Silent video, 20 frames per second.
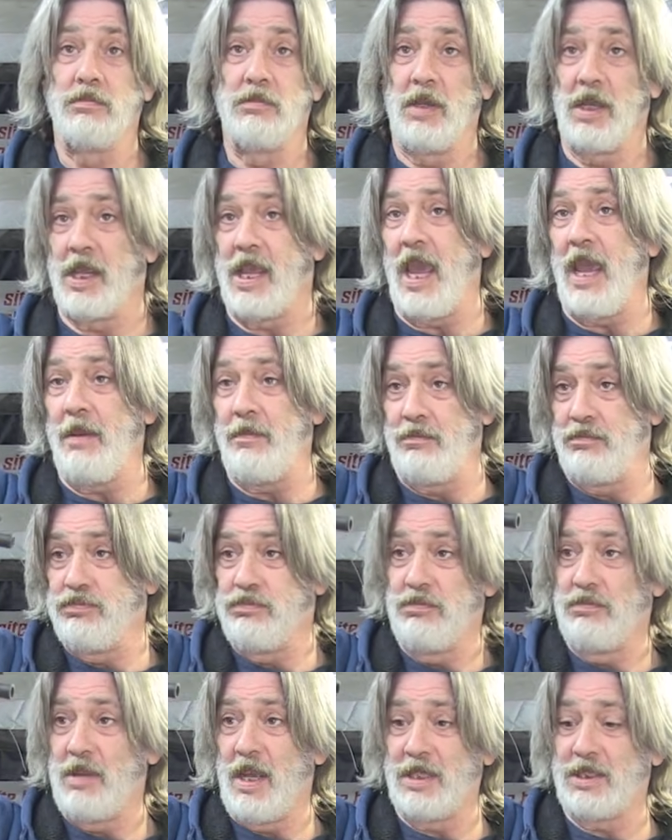It came.
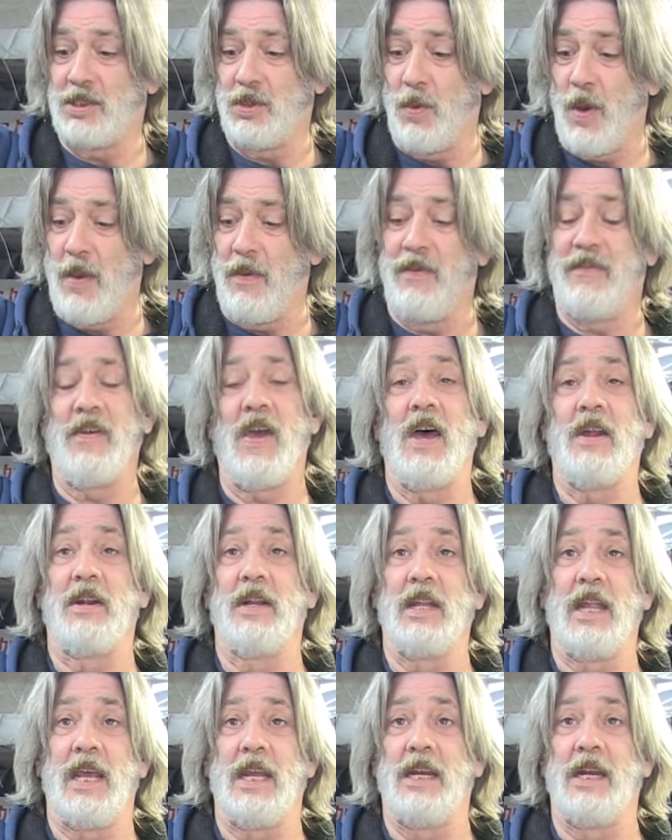That's the way we found
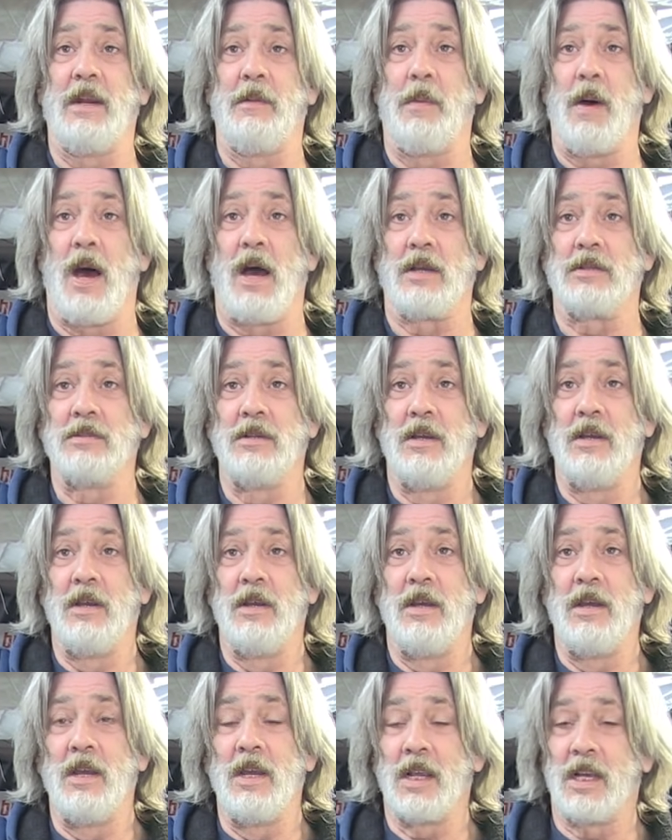it, laying in the box.
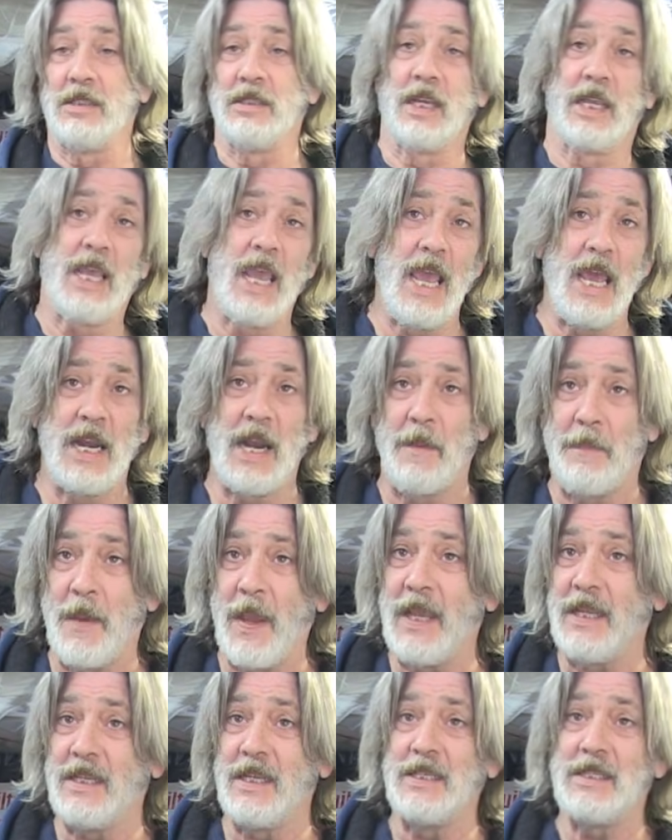Because again, I
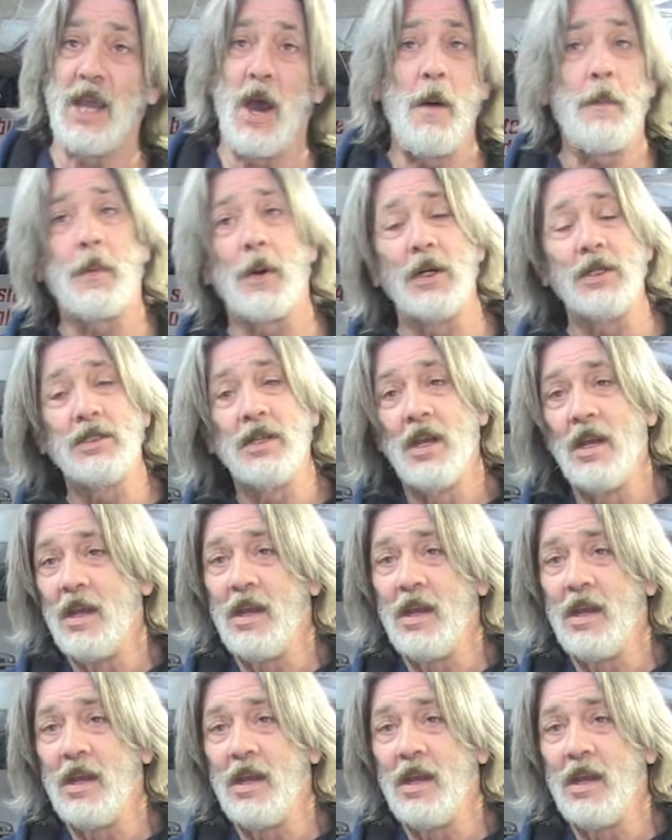paid these helpers.